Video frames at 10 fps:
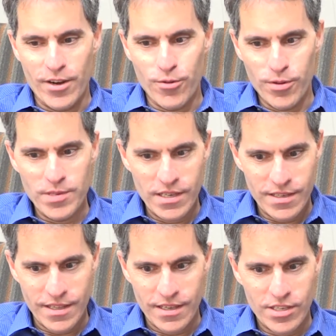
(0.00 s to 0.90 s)
groups
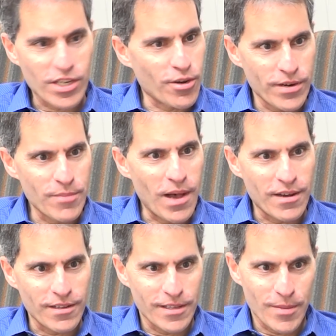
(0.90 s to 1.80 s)
is the security
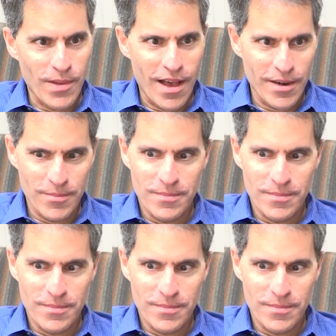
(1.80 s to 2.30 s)
model at the bottom.